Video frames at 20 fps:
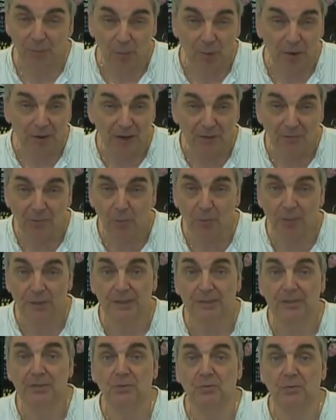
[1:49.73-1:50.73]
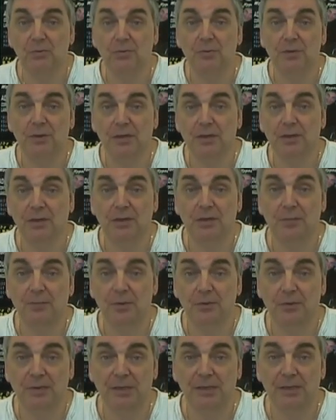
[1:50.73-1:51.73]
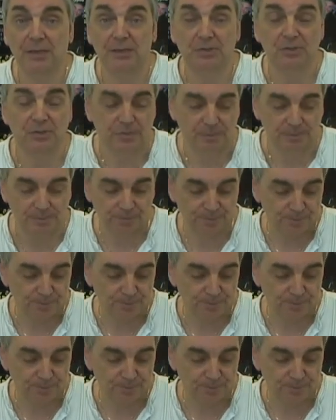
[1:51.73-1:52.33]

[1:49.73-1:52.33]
whatever we do in communication.